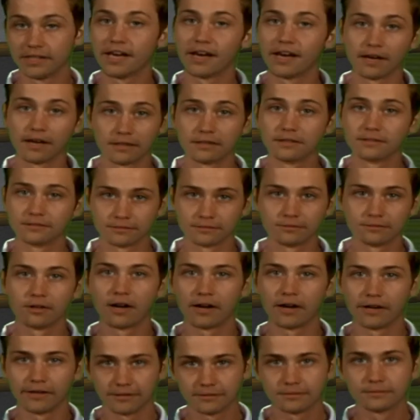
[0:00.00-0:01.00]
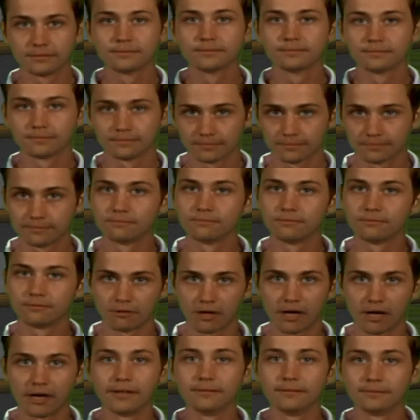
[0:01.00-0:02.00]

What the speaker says: look what he has. Right. It's